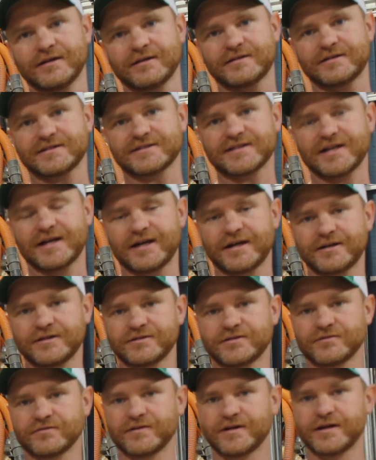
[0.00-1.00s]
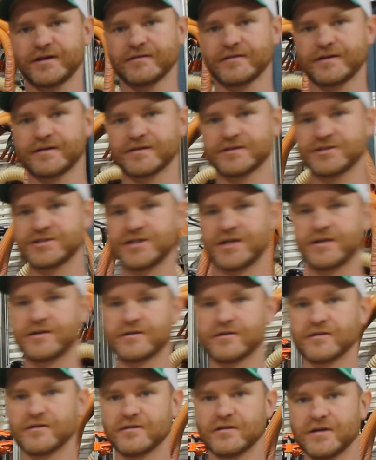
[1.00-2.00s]
designed around like the
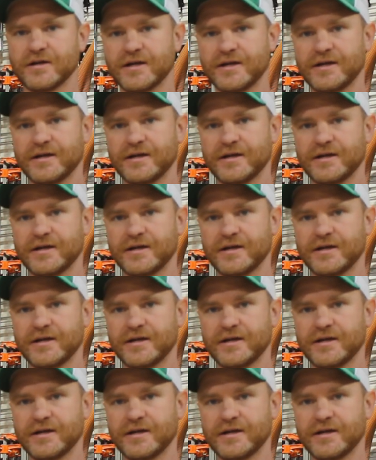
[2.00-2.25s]
shaker